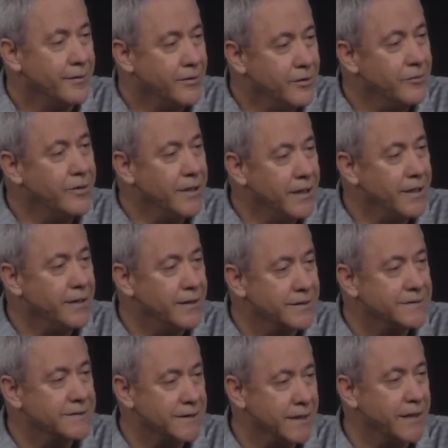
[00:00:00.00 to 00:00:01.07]
you need
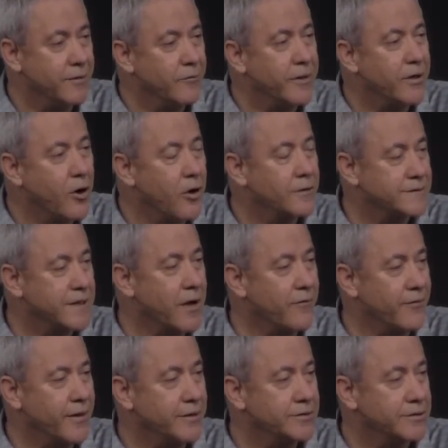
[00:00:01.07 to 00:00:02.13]
this thing we call
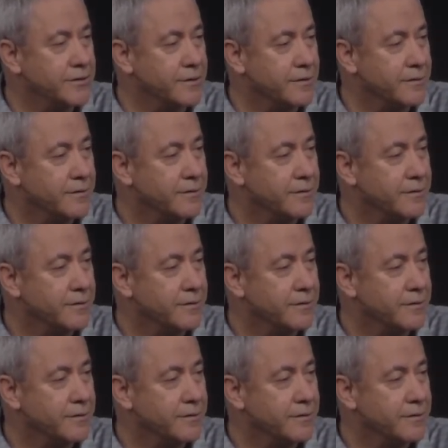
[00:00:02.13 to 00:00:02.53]
salvation.